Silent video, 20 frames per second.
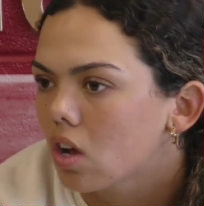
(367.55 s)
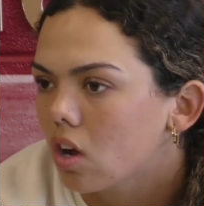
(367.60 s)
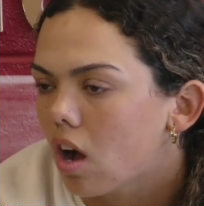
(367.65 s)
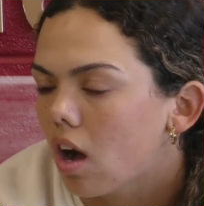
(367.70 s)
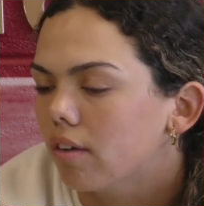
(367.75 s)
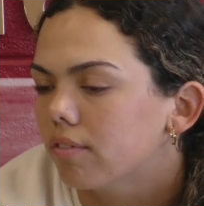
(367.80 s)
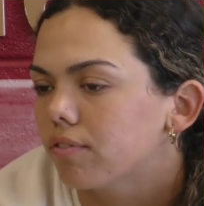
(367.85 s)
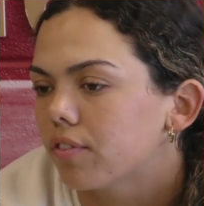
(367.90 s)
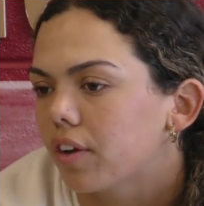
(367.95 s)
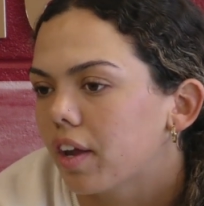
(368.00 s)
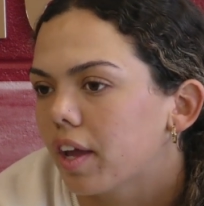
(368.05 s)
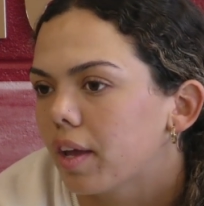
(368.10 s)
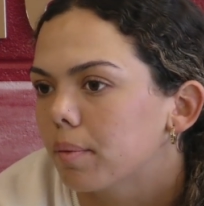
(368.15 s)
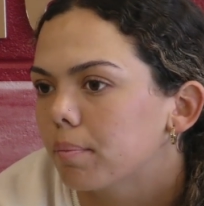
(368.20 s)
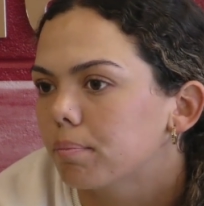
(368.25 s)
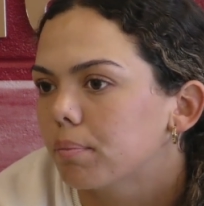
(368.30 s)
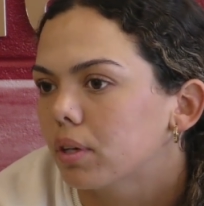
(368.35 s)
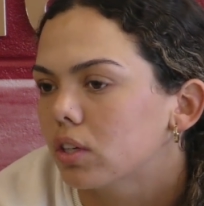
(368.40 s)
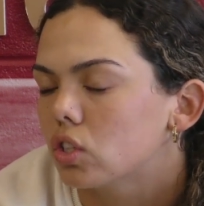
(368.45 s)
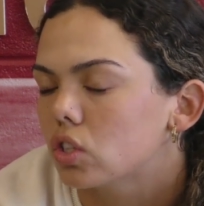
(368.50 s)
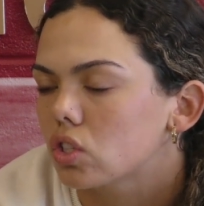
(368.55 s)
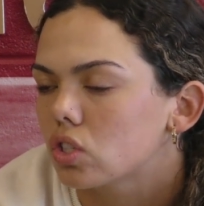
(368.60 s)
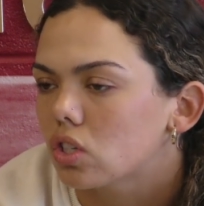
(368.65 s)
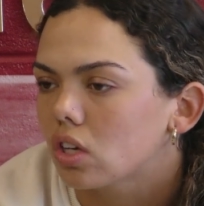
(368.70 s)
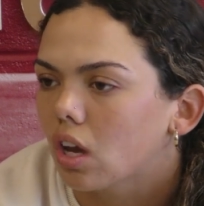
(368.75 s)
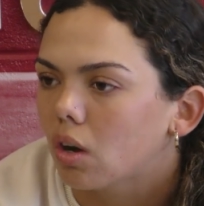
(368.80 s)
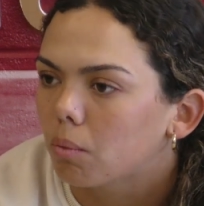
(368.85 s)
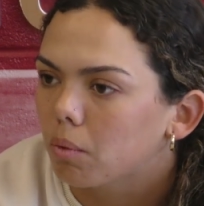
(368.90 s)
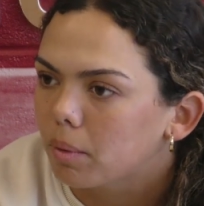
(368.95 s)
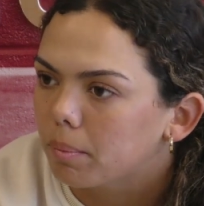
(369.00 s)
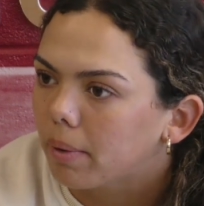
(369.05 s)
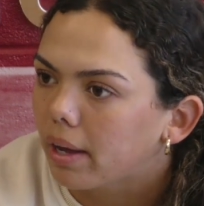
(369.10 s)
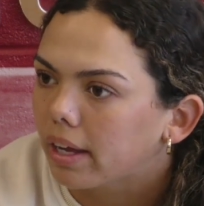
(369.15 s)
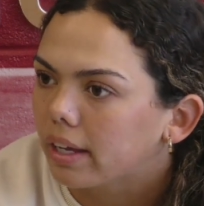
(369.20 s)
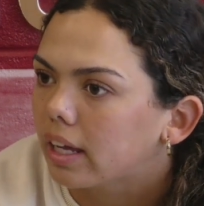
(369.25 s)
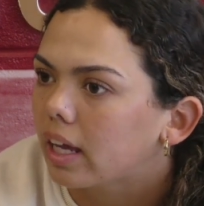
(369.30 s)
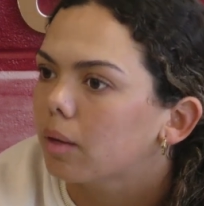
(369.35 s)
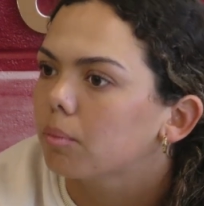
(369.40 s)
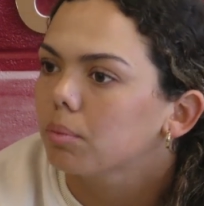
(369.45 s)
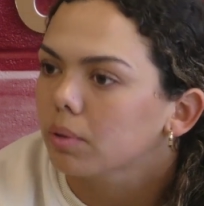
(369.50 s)
confident, but just know what my
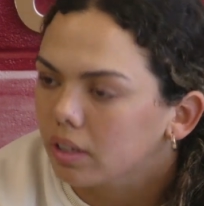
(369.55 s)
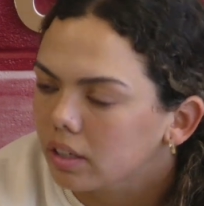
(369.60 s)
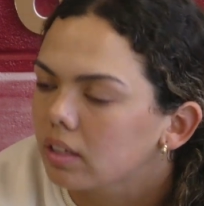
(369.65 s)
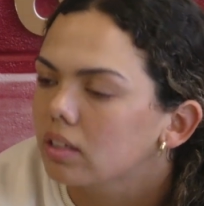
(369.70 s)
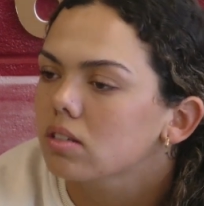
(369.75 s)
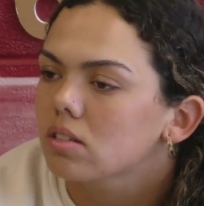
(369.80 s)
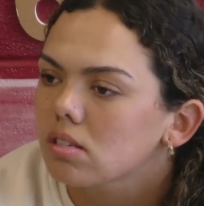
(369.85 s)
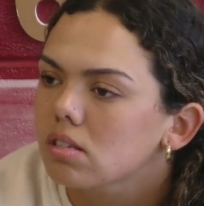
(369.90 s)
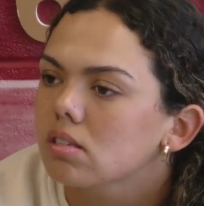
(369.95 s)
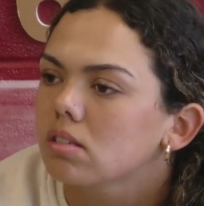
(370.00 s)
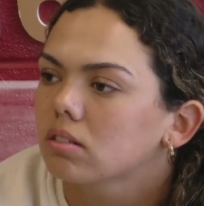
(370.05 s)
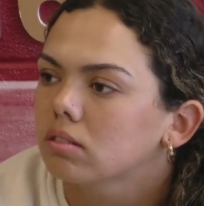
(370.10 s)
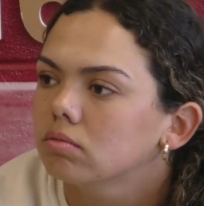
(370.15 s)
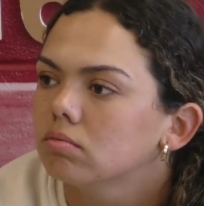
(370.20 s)
game plan is.